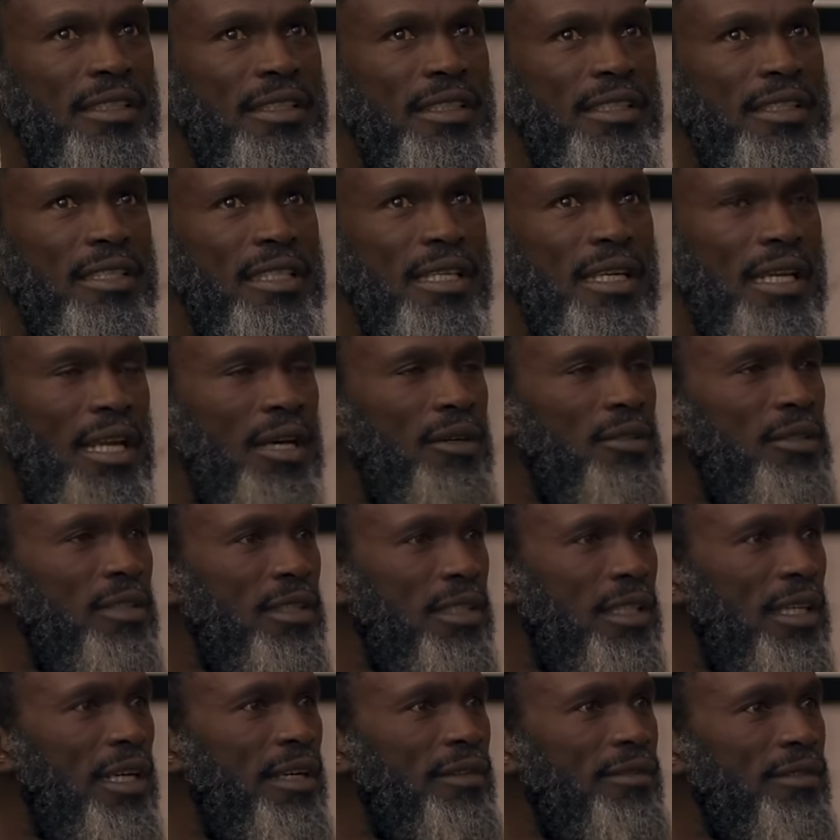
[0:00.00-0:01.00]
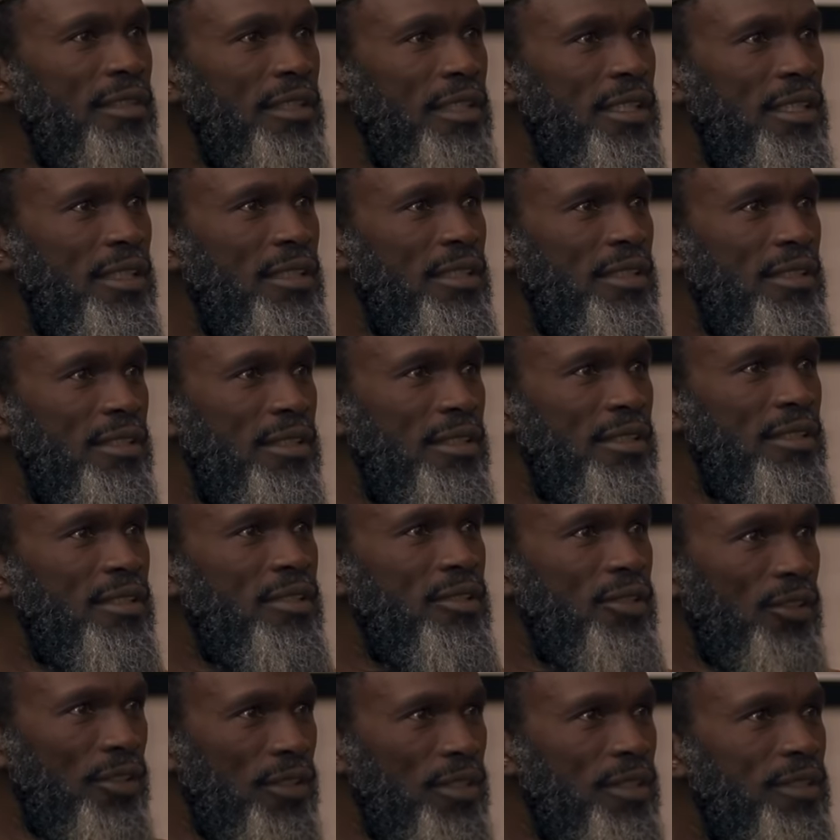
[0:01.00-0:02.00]
is clouding the African
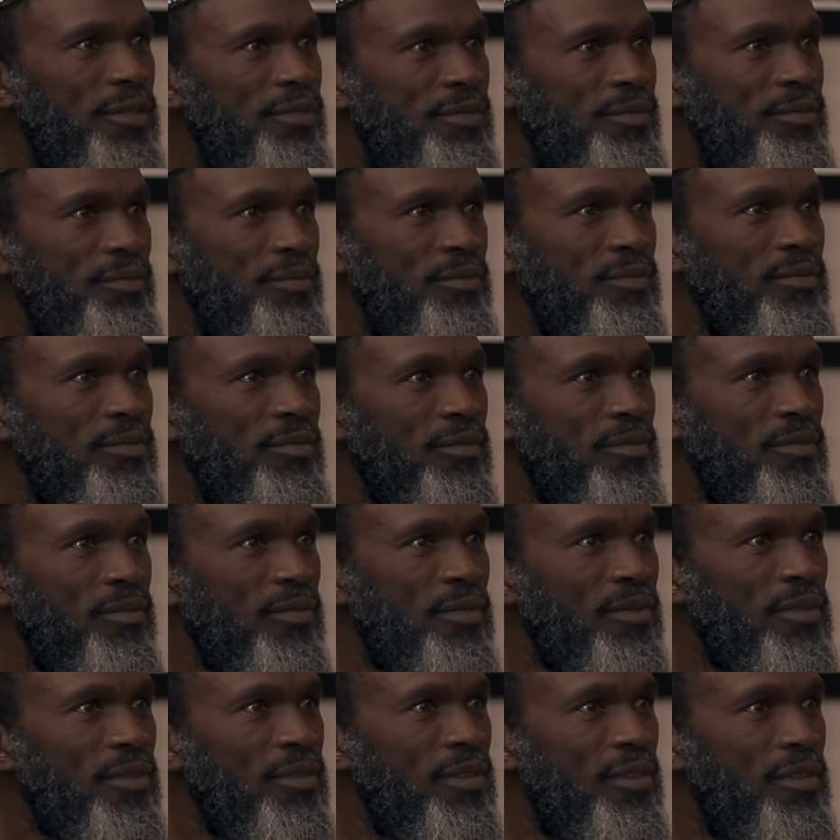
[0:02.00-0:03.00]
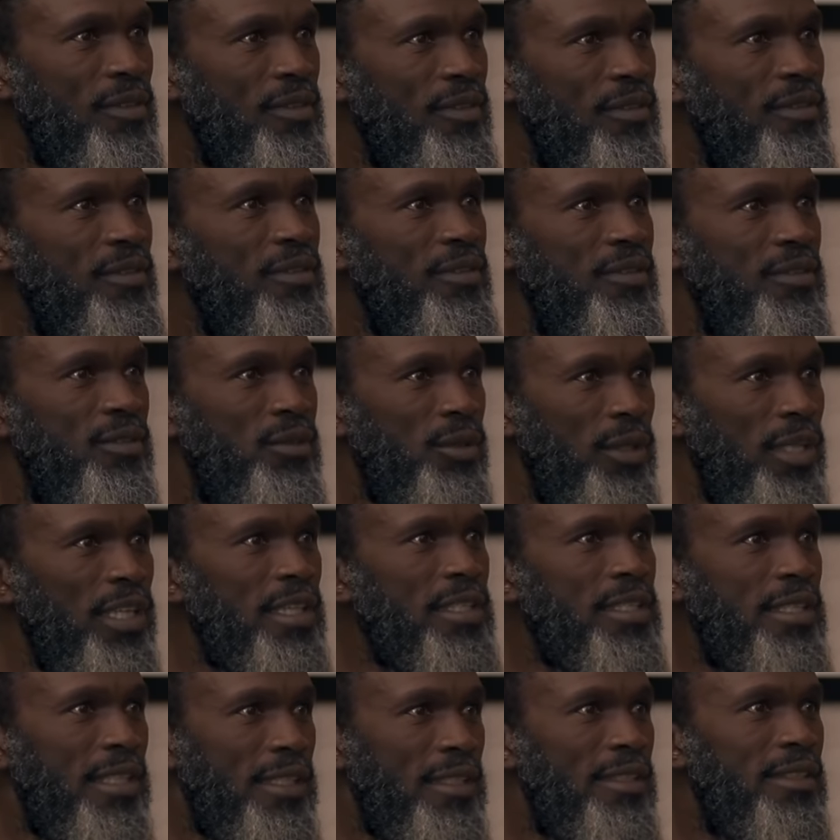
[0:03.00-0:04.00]
thought. Mm. To an
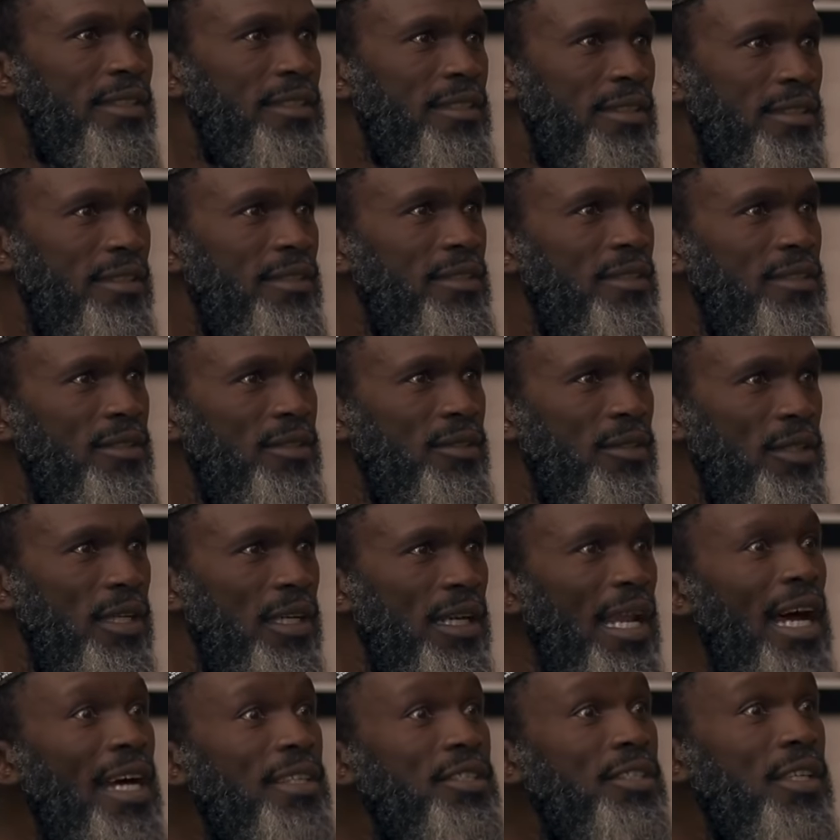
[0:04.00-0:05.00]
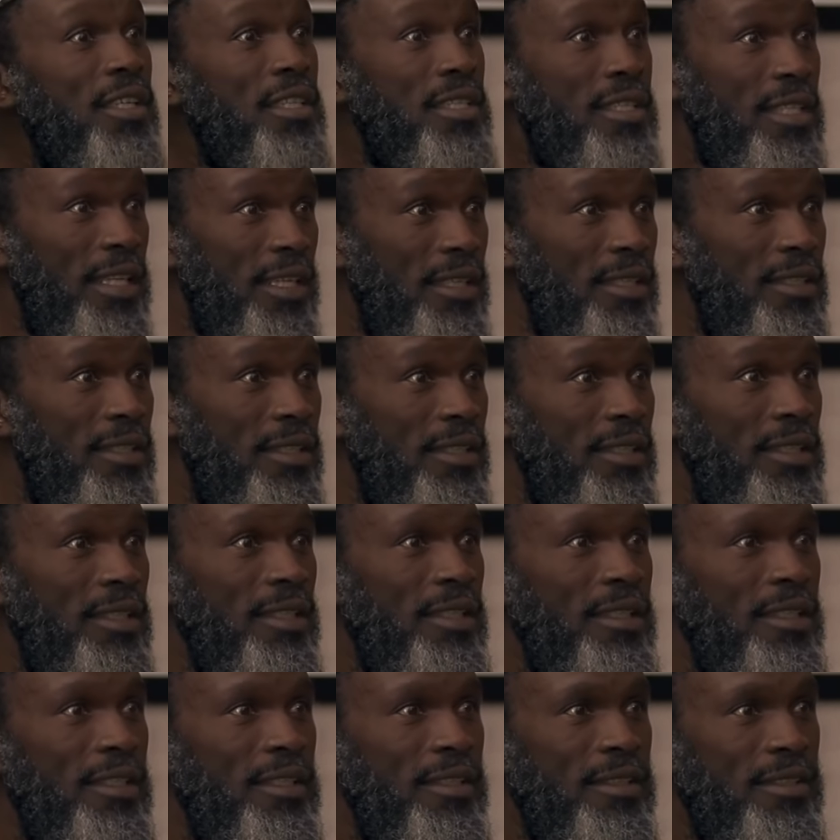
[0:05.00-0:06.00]
extent, to a large Western extent. Western fear
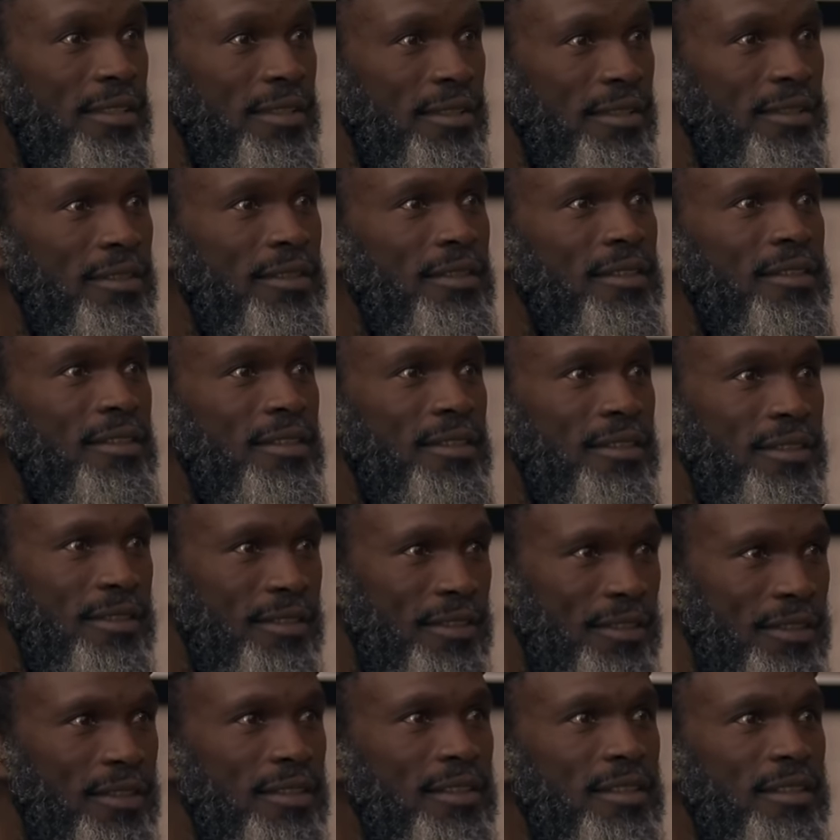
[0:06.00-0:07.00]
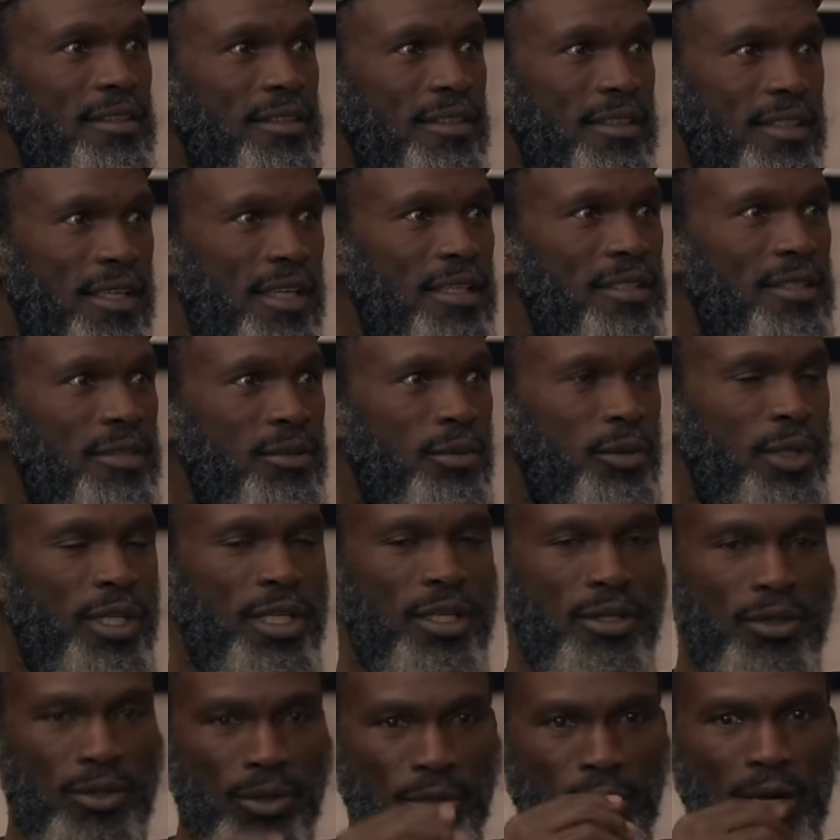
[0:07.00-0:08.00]
is clouding the African thought. Yes,
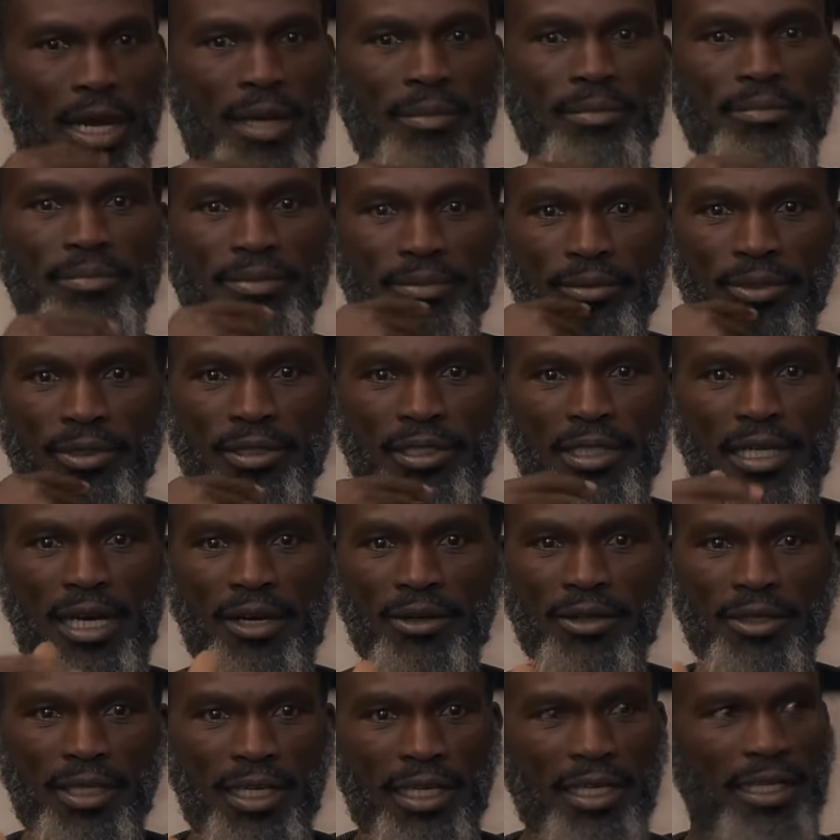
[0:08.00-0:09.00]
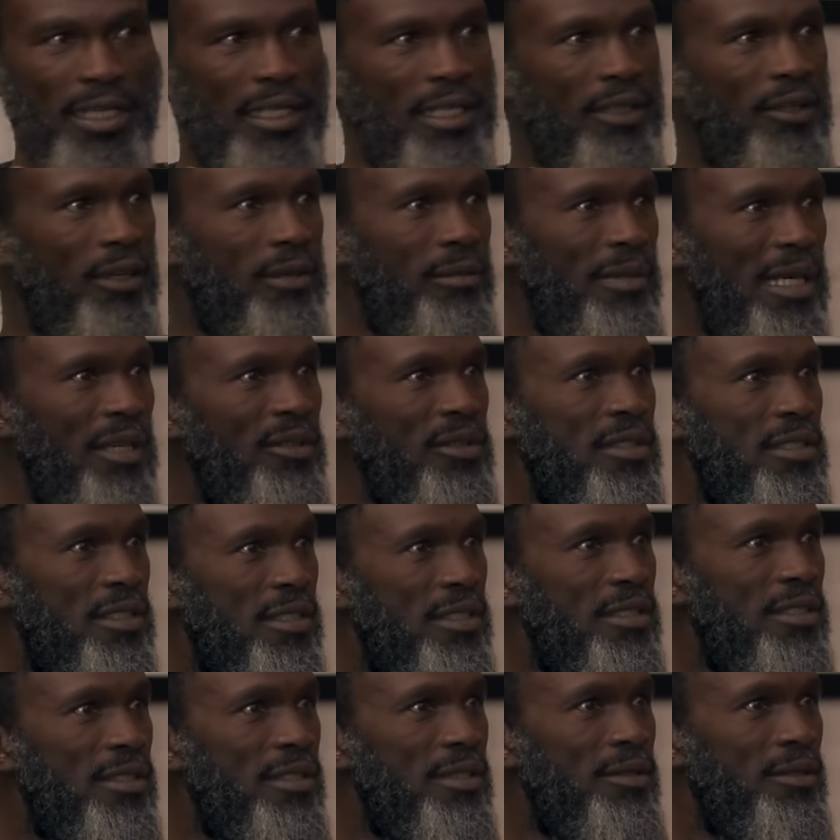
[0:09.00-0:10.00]
we grew up with cow dung in our
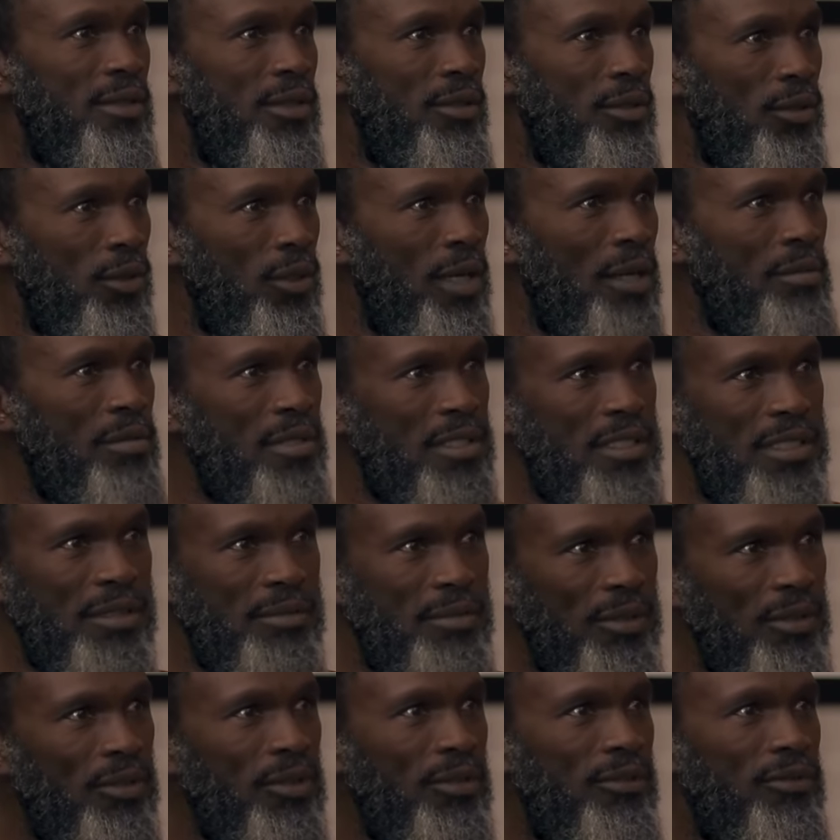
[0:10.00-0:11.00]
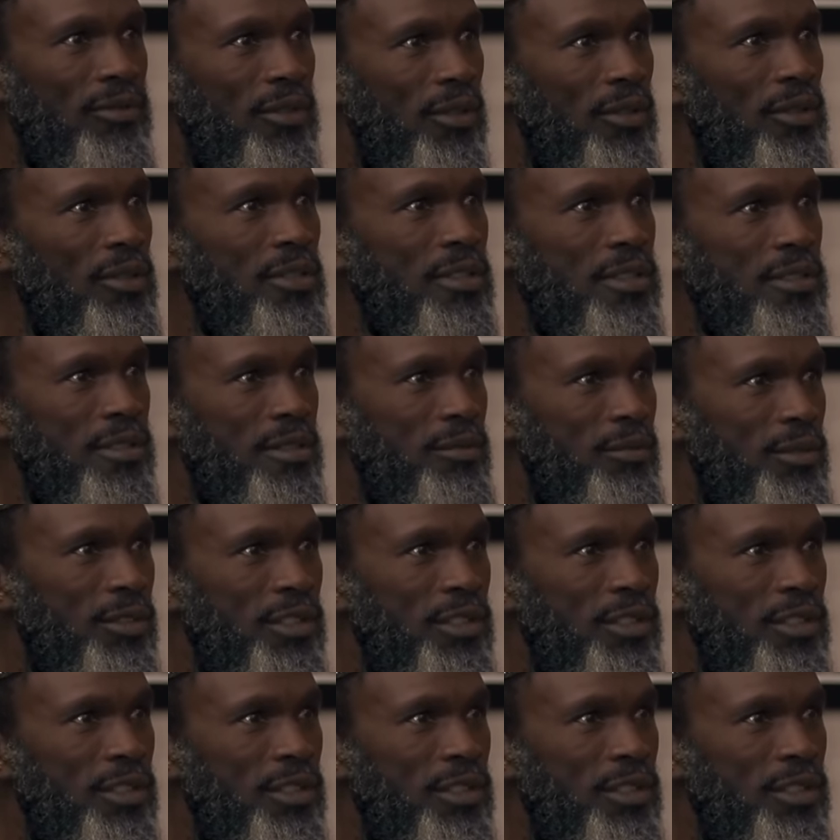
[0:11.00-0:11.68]
mouths. We grew up sleeping on floors